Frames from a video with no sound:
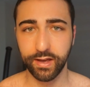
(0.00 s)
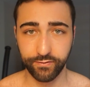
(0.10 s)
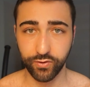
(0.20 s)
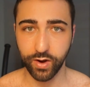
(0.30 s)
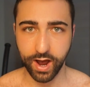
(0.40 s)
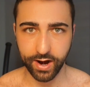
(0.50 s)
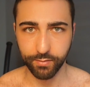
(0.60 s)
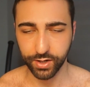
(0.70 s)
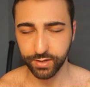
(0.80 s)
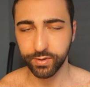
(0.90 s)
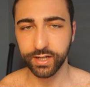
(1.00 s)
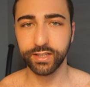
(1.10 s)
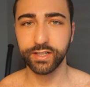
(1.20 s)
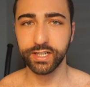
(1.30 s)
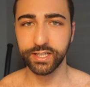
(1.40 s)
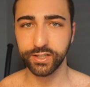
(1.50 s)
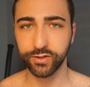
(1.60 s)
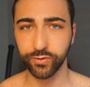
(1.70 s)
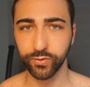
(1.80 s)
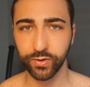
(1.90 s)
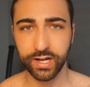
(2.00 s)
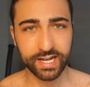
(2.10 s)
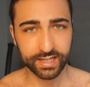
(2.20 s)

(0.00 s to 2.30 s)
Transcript: if you are a bodybuilder, is to